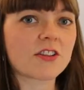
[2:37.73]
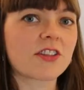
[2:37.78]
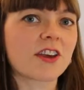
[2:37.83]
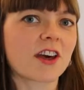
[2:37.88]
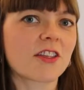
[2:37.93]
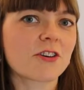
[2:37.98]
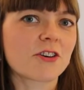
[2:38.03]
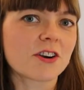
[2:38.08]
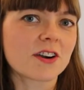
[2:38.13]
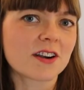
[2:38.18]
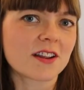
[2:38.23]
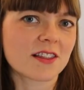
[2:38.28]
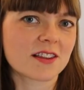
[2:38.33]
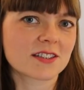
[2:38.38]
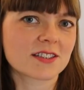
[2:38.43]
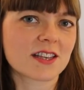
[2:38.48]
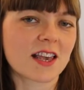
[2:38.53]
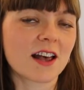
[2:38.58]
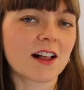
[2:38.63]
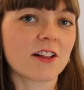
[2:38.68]
on the other end of
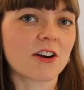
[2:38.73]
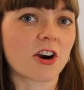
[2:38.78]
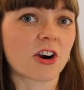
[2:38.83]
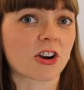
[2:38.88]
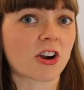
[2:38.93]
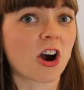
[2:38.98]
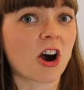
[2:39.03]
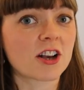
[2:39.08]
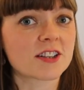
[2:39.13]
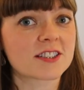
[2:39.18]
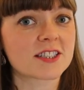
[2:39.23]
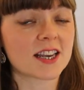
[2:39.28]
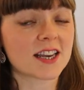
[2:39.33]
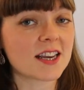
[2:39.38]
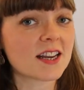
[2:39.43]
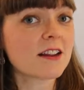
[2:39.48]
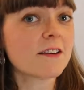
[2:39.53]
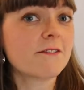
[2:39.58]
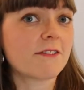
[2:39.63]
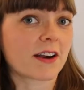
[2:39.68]
the scale are cost
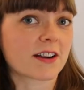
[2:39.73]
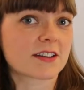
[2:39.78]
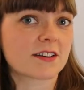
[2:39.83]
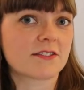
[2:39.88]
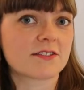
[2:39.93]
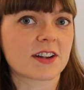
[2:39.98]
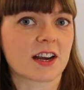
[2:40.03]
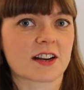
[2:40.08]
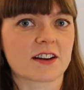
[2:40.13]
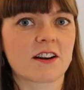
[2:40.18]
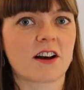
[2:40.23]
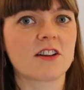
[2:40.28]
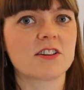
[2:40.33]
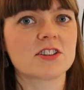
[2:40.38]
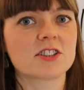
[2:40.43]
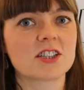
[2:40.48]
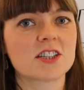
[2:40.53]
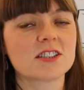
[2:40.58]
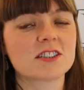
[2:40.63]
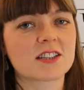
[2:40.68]
ineffective
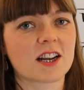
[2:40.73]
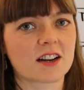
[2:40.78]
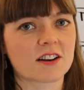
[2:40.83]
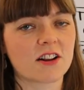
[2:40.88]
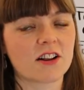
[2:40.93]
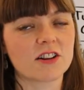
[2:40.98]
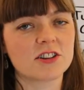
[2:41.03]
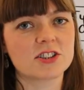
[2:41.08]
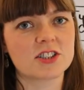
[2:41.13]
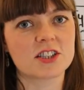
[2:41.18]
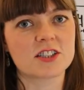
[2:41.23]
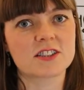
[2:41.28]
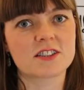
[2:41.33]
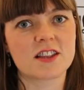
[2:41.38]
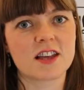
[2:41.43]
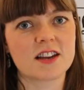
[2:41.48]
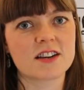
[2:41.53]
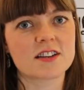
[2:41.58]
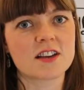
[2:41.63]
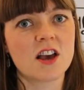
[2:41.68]
technologies, technologies
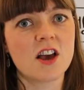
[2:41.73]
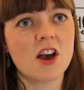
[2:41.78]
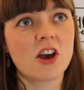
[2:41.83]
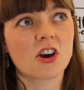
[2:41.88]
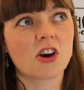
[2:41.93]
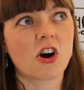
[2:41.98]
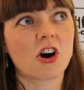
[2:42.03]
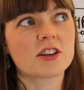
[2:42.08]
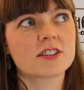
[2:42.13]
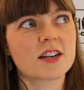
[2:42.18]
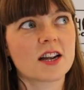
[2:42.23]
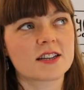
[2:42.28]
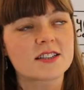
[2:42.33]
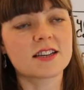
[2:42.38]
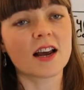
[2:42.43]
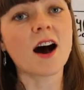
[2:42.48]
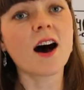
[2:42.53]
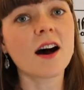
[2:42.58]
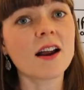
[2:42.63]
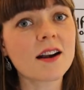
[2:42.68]
that cost a
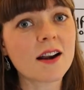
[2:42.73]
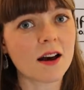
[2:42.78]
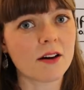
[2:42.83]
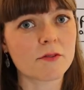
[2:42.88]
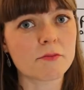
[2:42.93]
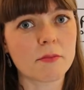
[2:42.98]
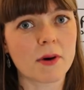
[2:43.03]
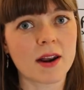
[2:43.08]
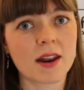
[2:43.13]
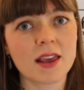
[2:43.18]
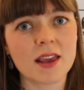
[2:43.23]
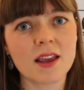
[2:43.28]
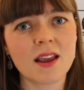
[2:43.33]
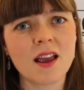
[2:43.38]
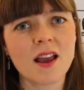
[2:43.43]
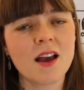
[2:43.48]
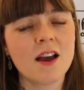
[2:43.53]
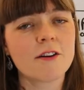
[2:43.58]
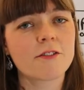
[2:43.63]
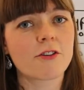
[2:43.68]
ton of
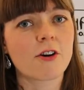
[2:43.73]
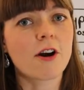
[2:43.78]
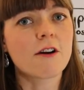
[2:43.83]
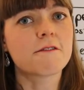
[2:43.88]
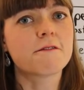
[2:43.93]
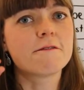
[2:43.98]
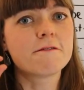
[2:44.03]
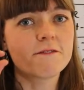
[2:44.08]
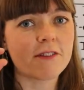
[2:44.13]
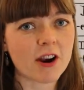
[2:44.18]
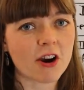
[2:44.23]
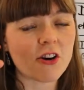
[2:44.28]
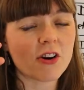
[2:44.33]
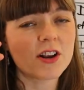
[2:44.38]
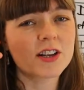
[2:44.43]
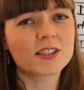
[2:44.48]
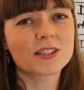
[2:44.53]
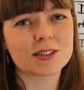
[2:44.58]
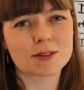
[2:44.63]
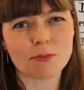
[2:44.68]
money for a
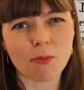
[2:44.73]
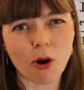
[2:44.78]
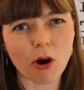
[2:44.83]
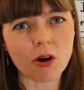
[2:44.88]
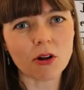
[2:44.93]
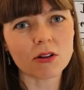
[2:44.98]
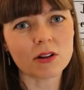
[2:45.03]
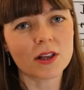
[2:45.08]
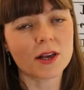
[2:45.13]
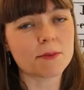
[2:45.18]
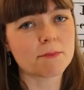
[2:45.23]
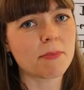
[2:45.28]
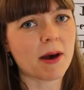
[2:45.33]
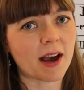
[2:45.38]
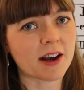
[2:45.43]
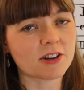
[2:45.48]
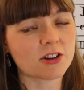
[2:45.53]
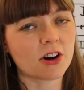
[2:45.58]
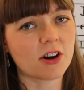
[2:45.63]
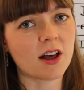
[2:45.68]
very small
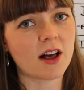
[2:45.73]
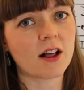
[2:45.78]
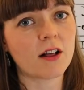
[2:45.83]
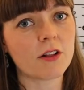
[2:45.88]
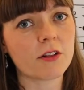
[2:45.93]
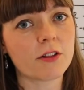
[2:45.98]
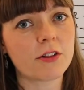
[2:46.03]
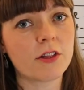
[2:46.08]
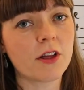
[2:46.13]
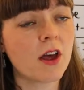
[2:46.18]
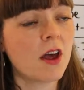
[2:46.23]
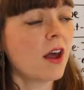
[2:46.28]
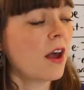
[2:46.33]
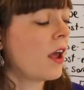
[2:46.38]
impact on health.